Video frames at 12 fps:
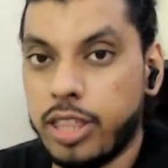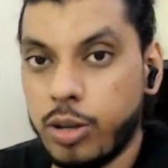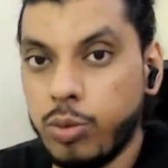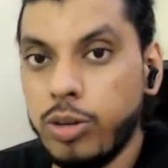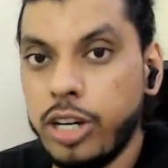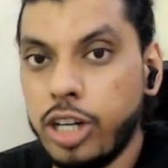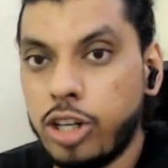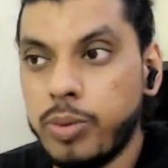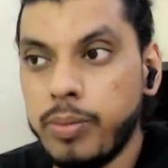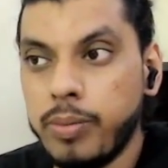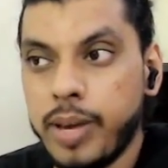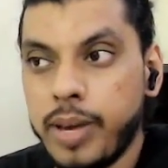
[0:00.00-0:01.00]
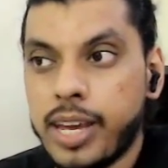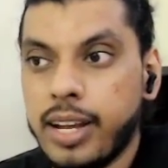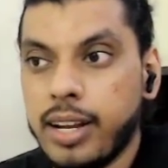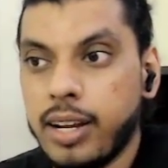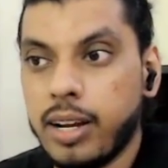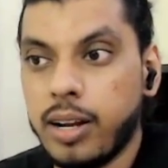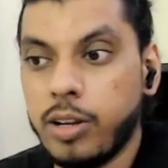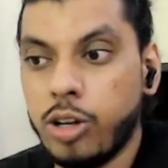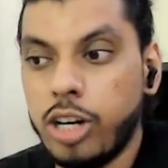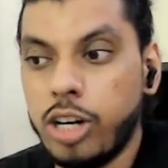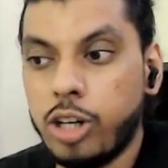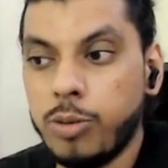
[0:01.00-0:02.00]
you need to
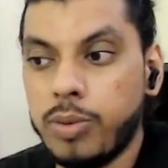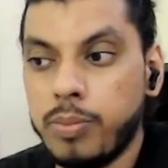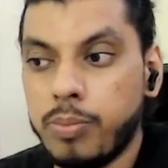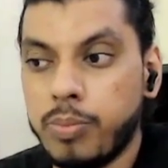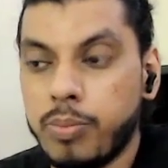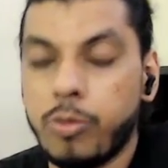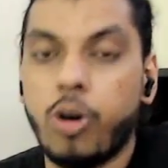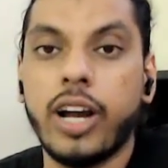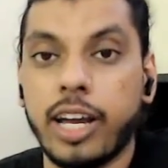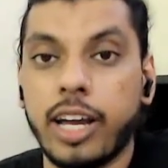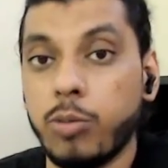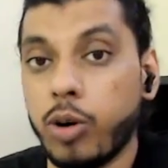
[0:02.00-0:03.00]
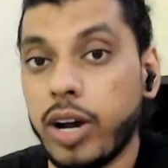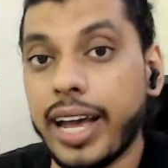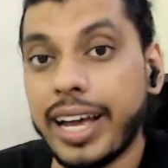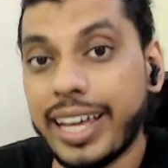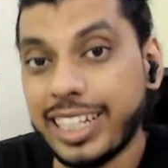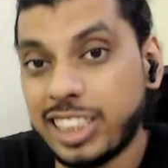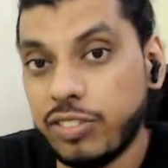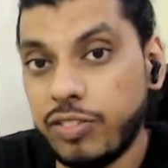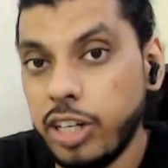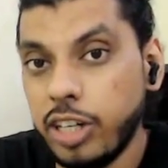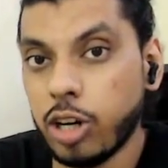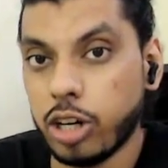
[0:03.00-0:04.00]
be going again more
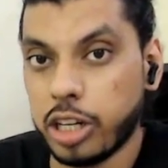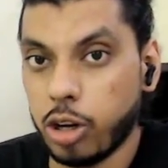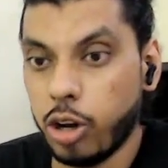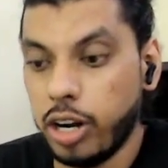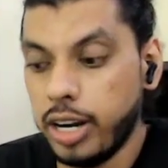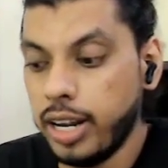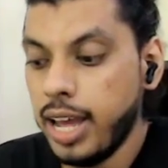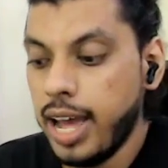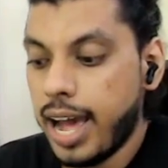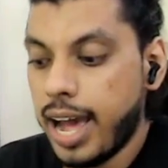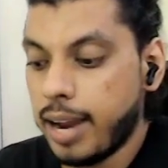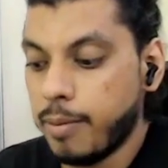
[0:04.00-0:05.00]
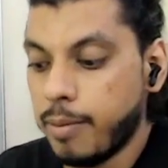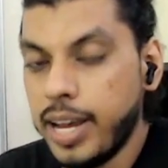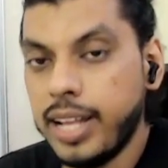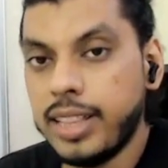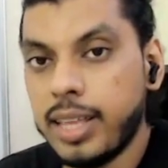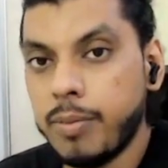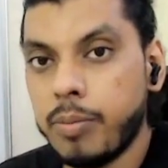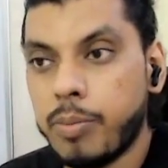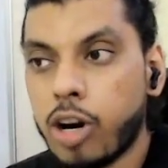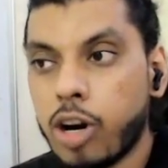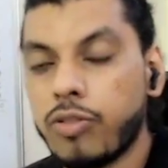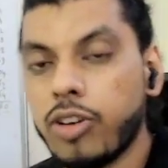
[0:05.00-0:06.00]
aggressively, not annoyingly, and make them a
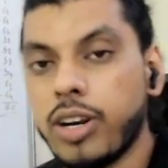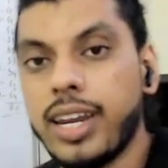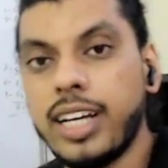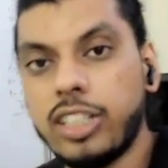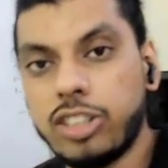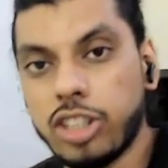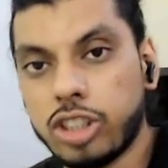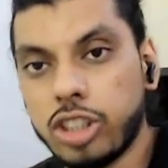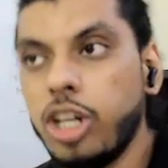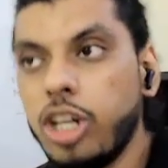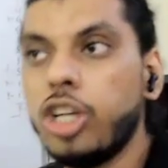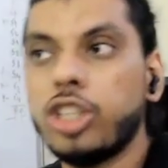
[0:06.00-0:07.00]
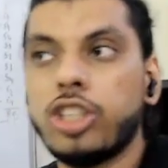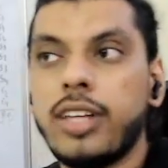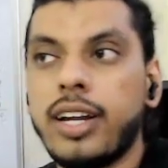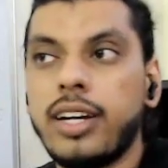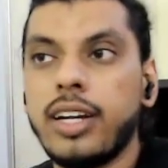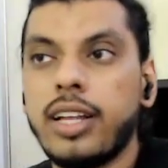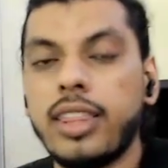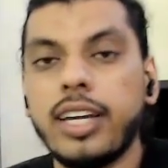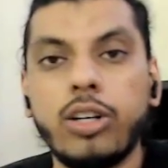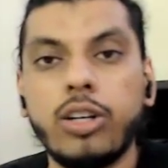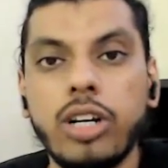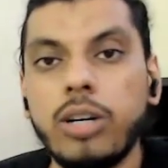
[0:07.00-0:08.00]
part of your next session, so that they
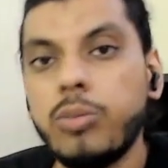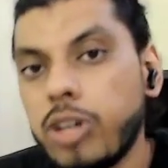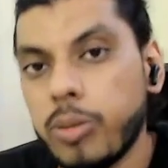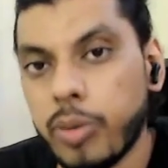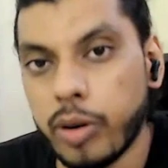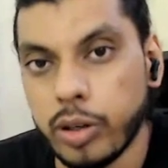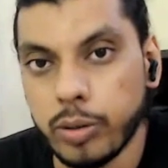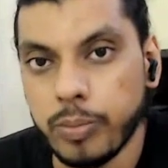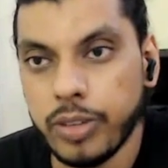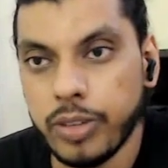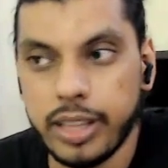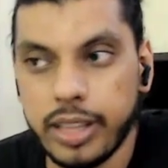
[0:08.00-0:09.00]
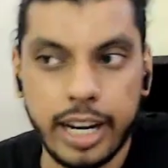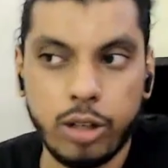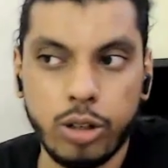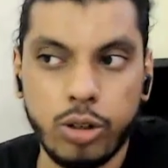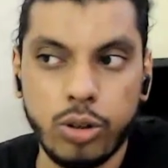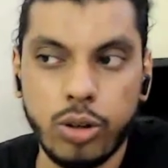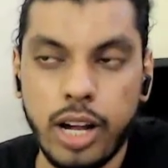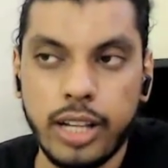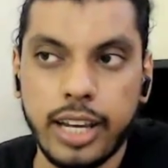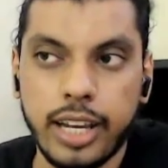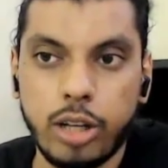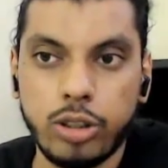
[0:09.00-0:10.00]
get to learn more about you. They get to know,
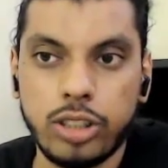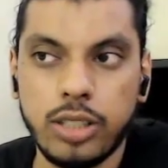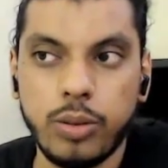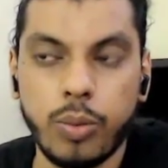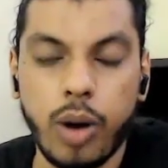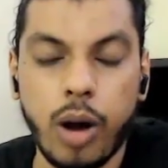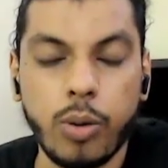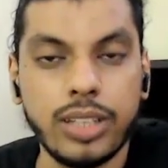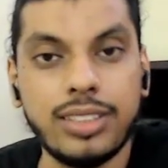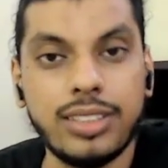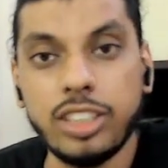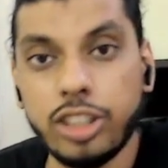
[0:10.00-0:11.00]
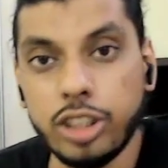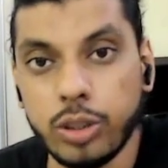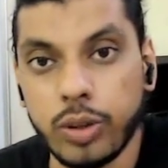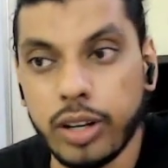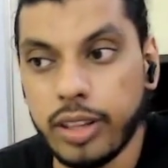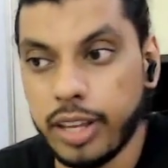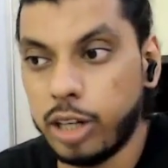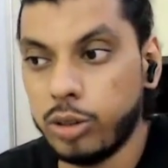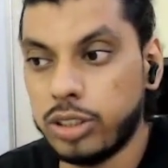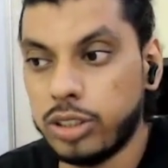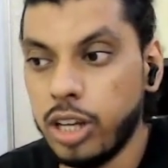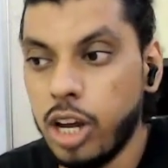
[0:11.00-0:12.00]
they get to see how consistent you are. They get to
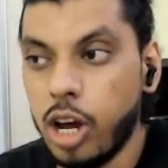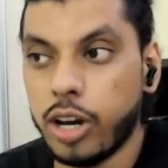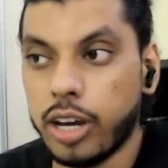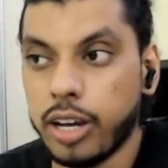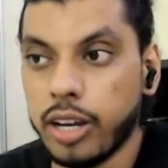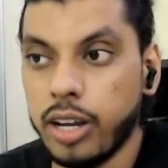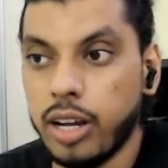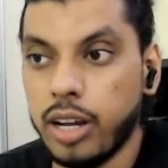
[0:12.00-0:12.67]
see, okay,